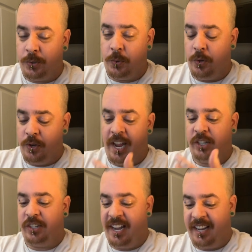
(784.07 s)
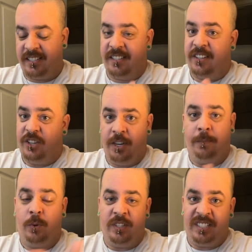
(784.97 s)
a tool and actually access to
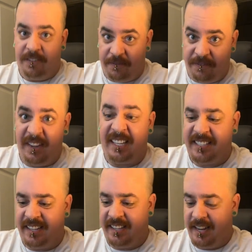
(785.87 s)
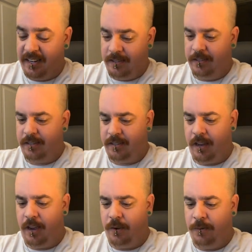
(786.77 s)
chipboards to fix it then.
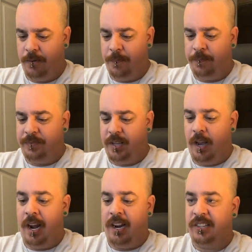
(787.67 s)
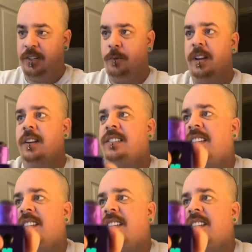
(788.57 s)
So, all right, so we are